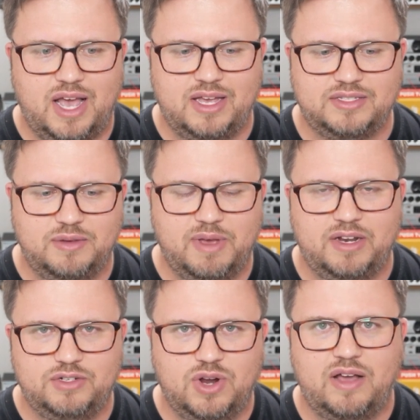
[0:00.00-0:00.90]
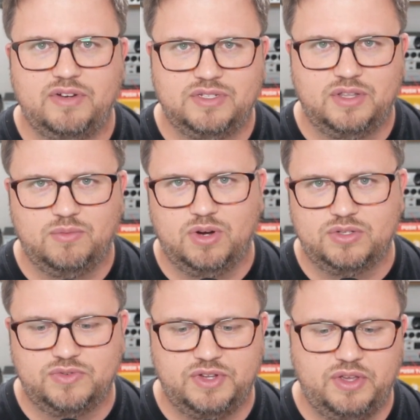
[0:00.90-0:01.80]
has the amount of drivers that works
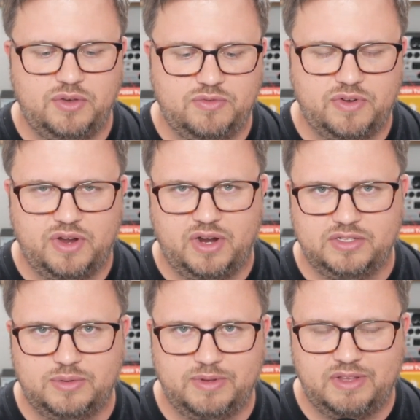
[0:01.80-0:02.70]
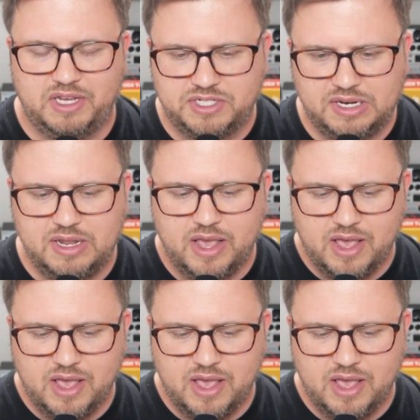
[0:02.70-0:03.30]
for you for your instrumentation.